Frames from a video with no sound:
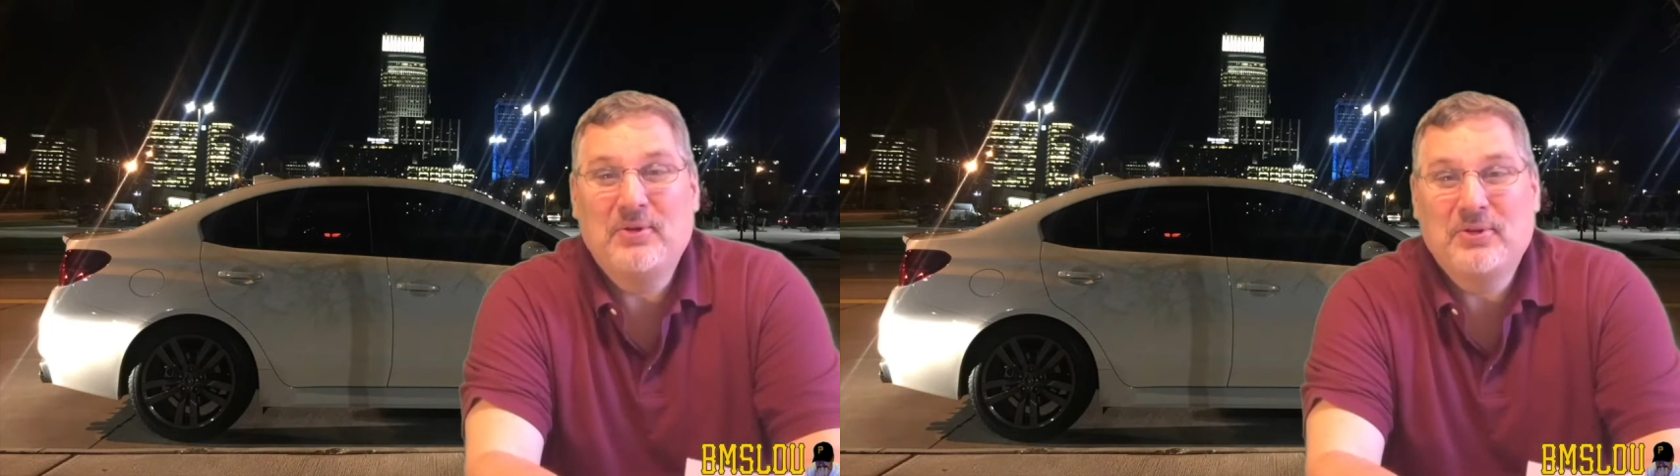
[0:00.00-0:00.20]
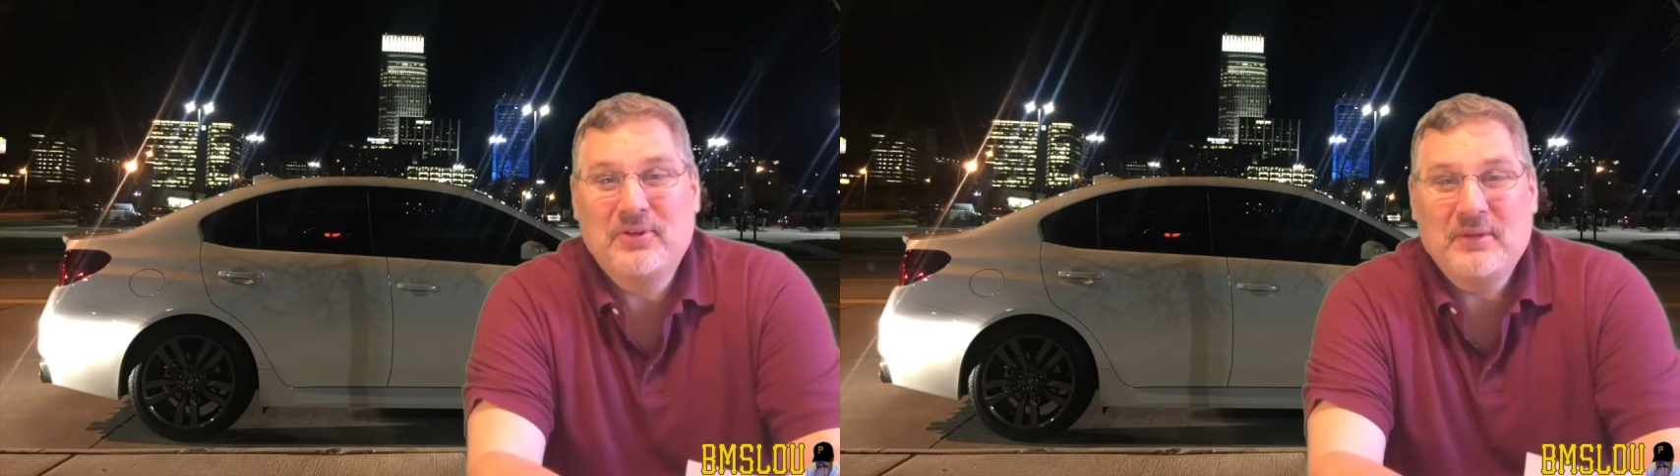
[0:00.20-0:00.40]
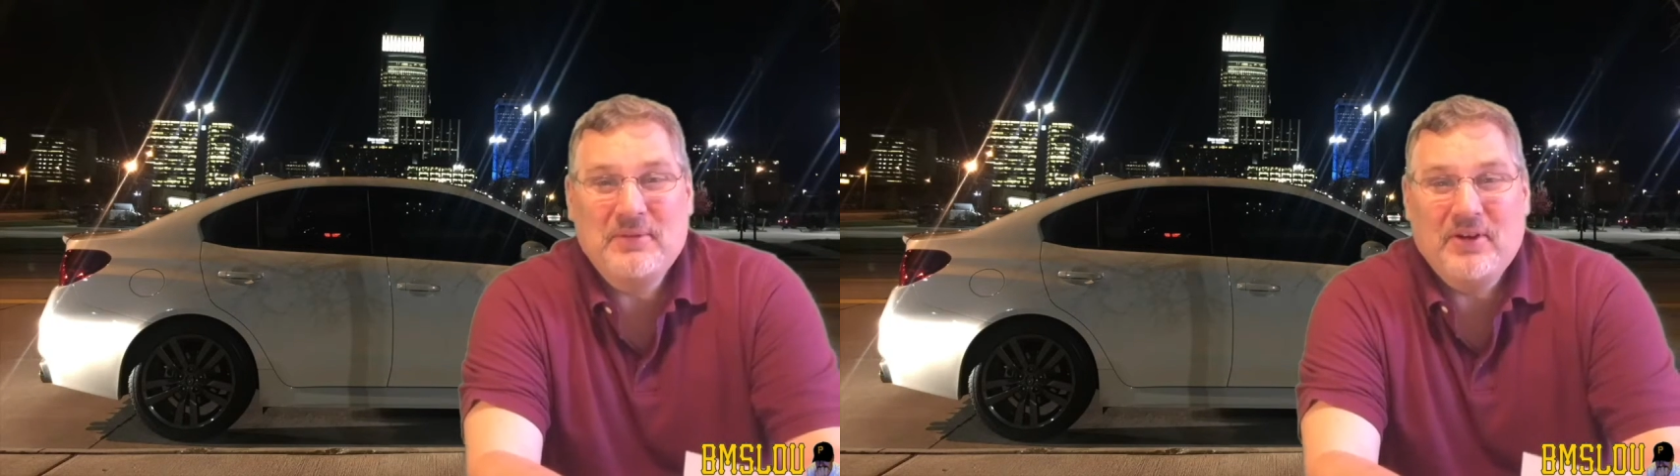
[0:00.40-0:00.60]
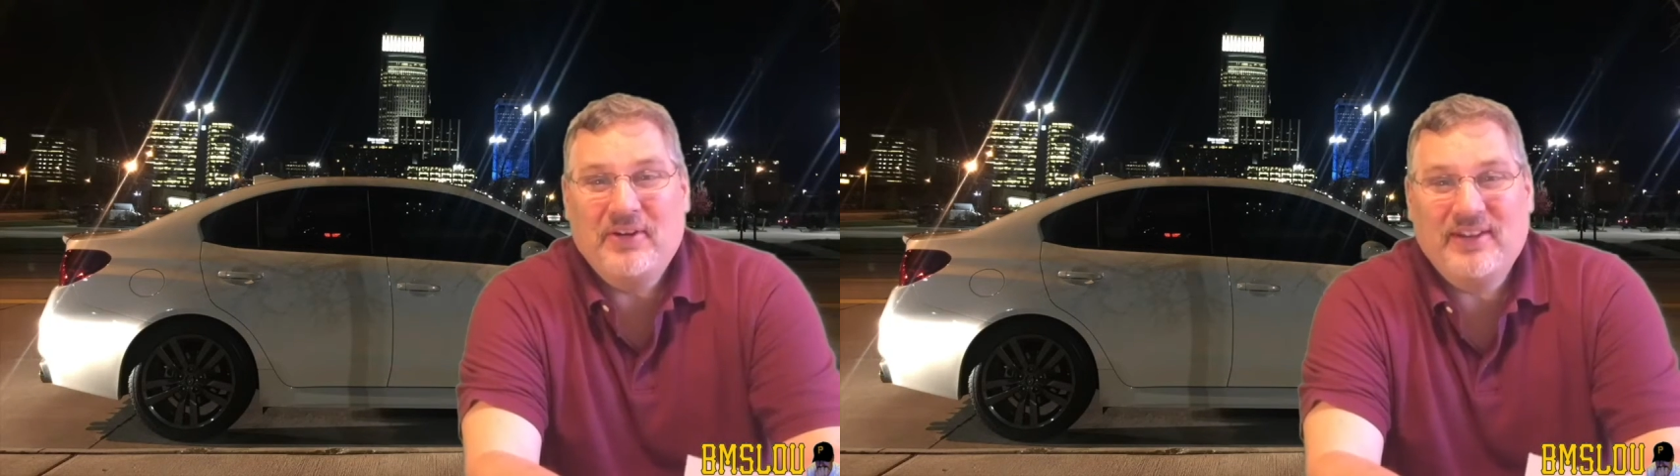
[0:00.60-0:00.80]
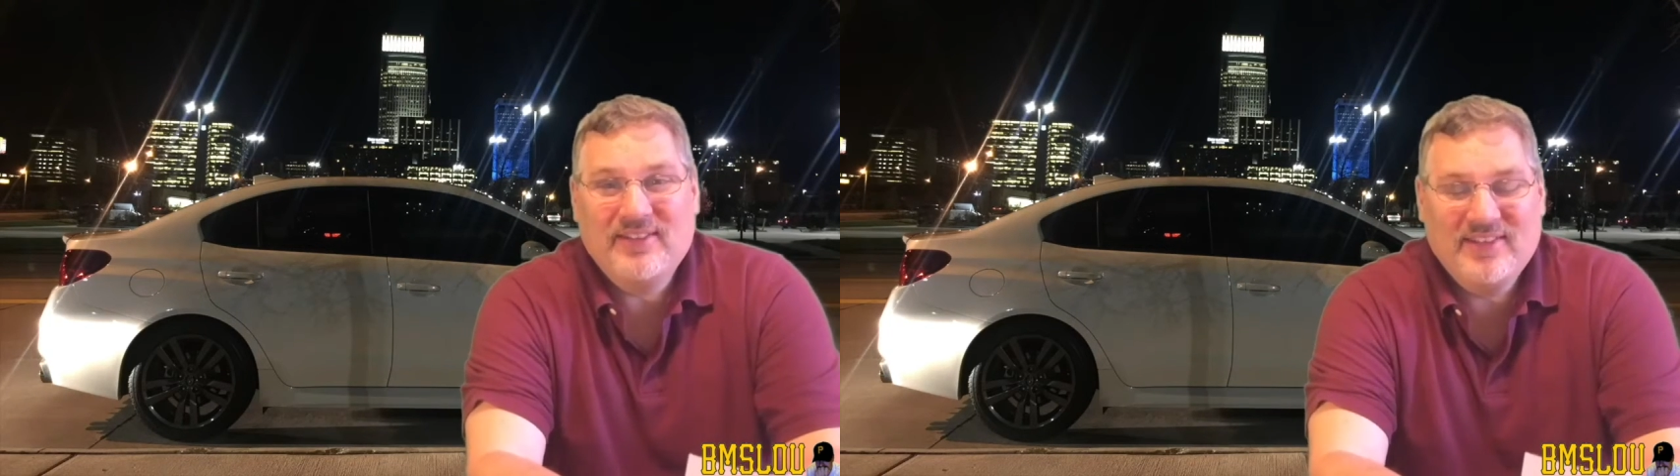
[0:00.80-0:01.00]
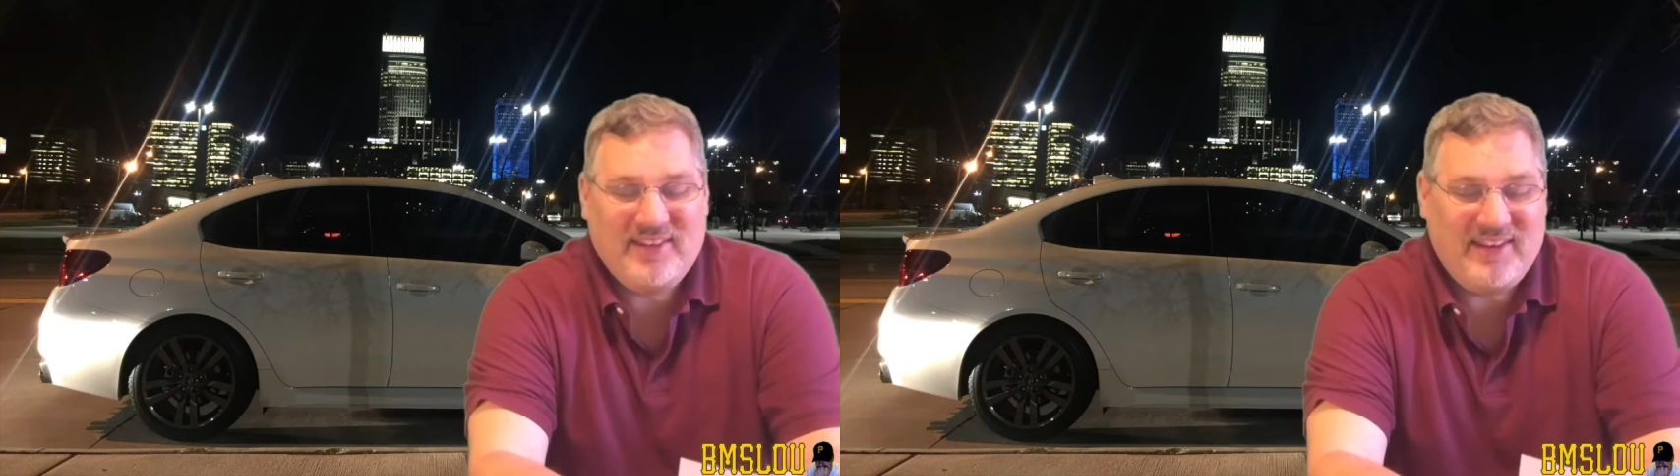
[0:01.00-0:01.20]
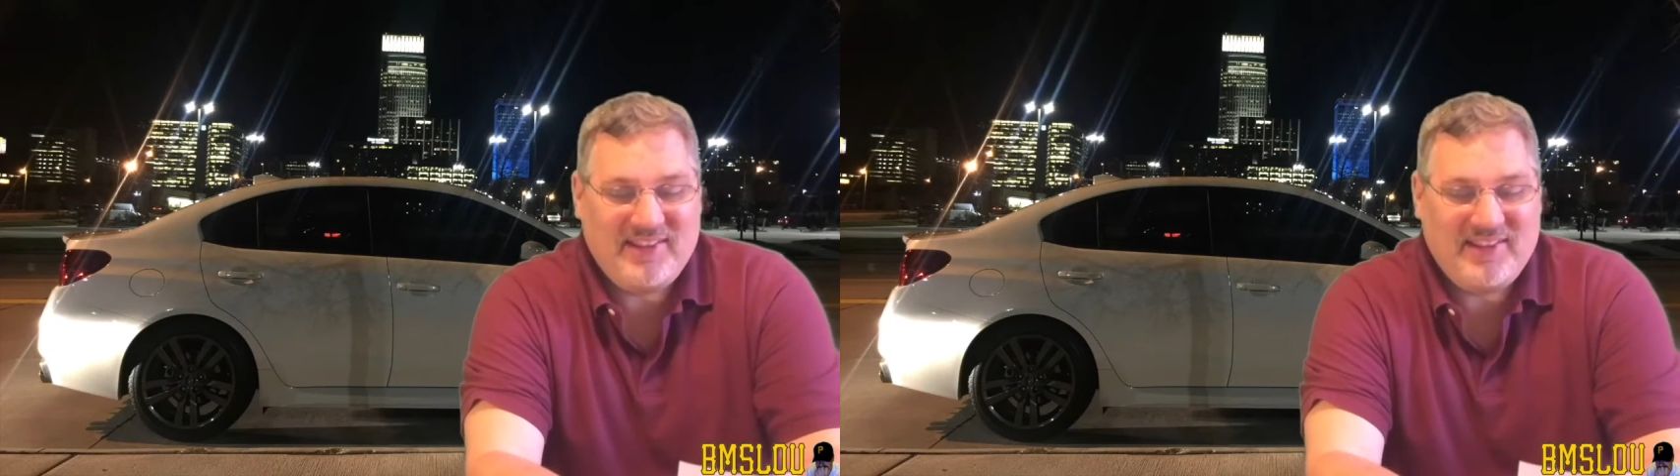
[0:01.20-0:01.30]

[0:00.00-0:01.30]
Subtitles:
older WRXs and